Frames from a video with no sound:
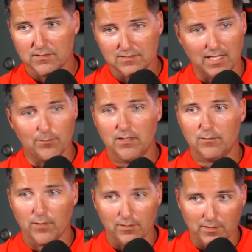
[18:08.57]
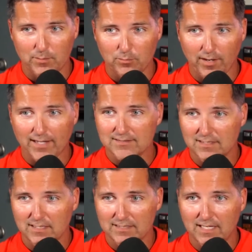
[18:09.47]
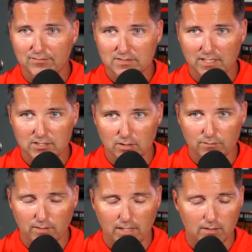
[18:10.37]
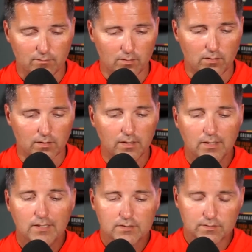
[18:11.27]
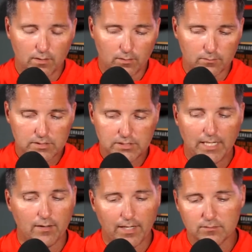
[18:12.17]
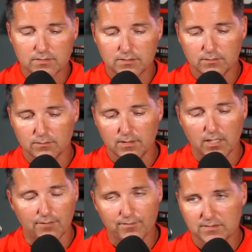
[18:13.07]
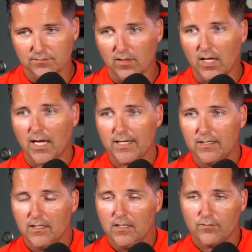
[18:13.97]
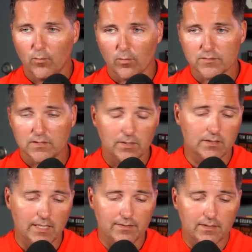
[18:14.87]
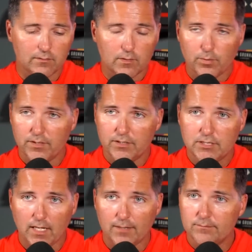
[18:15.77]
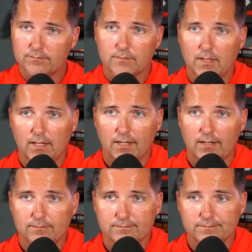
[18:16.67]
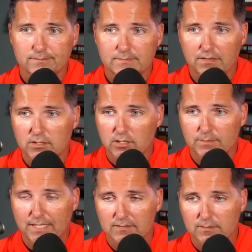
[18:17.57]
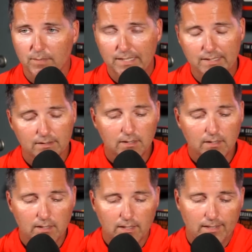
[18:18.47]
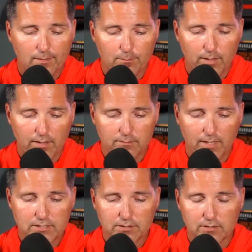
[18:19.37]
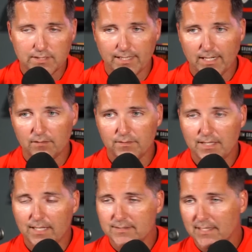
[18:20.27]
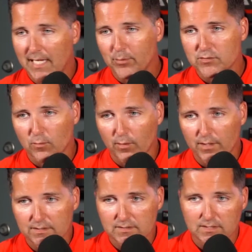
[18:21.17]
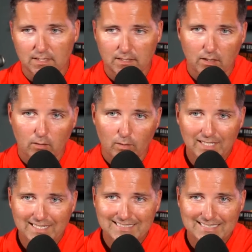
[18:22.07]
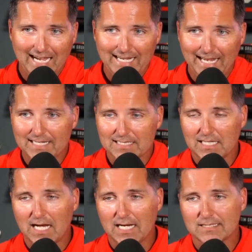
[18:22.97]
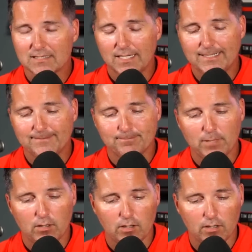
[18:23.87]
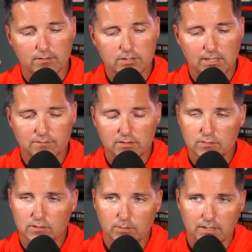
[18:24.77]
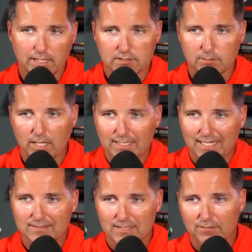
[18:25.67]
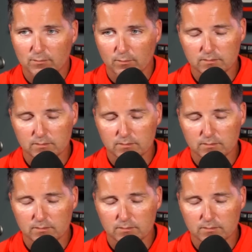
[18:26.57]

It's not been where they've been practicing like they have at St. Joe for however long. So shout out to the offensive line for seemingly, I think, doing a pretty good job. Um, nothing jumped out to me. Um, but make sure you check out the KC Laboratory. It's going to go tonight, eight o'clock um, on Chiefs YouTube. You can catch the podcast afterwards.